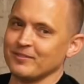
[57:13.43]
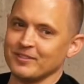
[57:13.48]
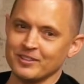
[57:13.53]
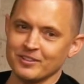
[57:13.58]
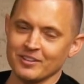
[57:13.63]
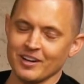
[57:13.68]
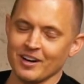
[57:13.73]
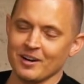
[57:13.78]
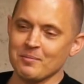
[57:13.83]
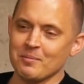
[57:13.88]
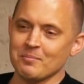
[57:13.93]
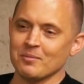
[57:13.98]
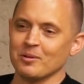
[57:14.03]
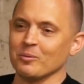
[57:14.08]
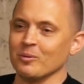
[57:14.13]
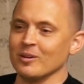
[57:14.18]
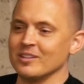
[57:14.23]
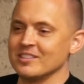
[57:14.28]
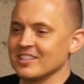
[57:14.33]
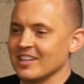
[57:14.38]
Dude, I remember
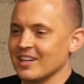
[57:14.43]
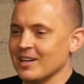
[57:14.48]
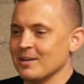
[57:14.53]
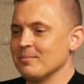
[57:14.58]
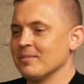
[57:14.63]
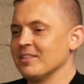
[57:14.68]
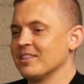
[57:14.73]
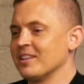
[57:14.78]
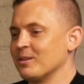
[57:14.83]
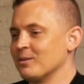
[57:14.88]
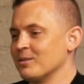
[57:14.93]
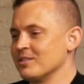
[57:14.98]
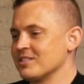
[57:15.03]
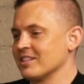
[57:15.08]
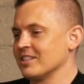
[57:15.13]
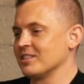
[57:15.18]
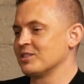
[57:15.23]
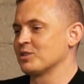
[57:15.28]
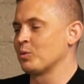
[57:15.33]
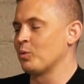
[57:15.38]
one time there was
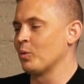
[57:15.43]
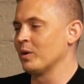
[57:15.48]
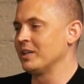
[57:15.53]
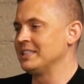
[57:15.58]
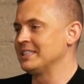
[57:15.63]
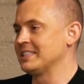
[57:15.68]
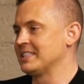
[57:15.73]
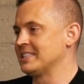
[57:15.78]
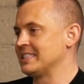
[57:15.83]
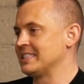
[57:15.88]
a 21